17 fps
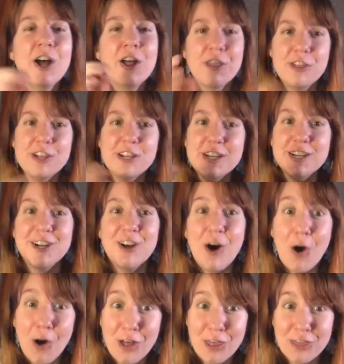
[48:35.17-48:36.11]
the
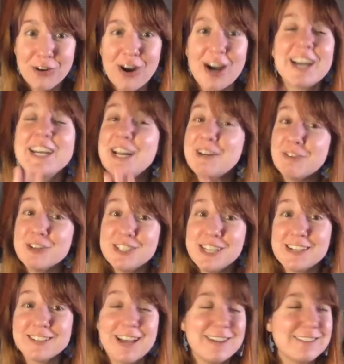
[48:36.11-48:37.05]
author, I can never
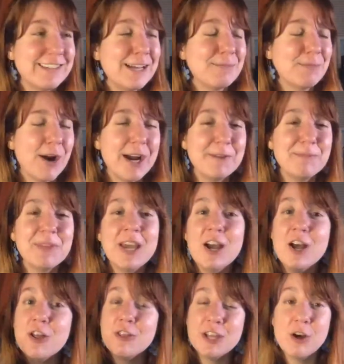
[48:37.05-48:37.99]
say his last name right,
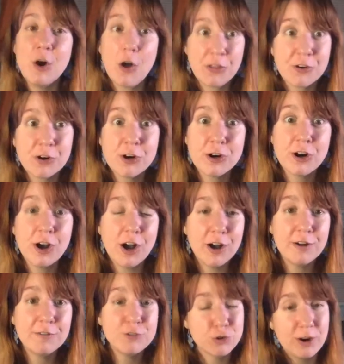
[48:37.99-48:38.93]
the author
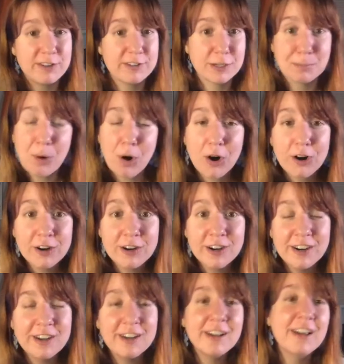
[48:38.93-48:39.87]
of Jurassic
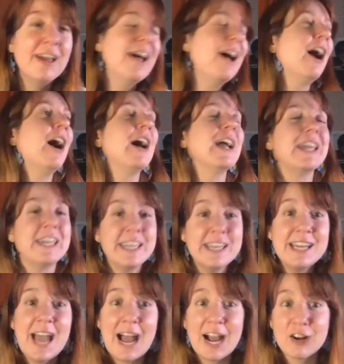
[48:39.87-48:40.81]
Park,
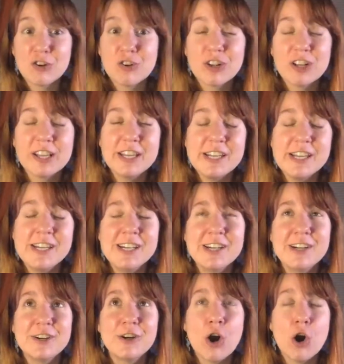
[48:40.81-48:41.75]
he
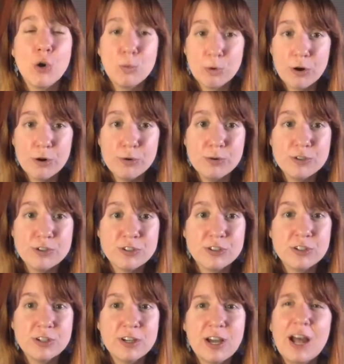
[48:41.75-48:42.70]
actually
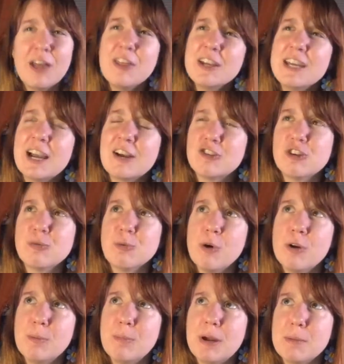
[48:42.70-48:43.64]
co-wrote, I think he actually
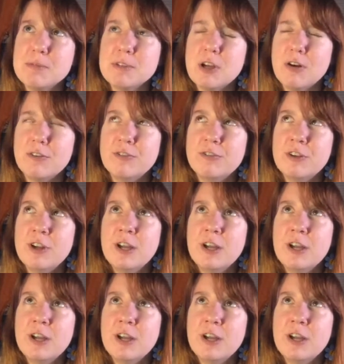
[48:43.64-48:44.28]
wrote it by himself.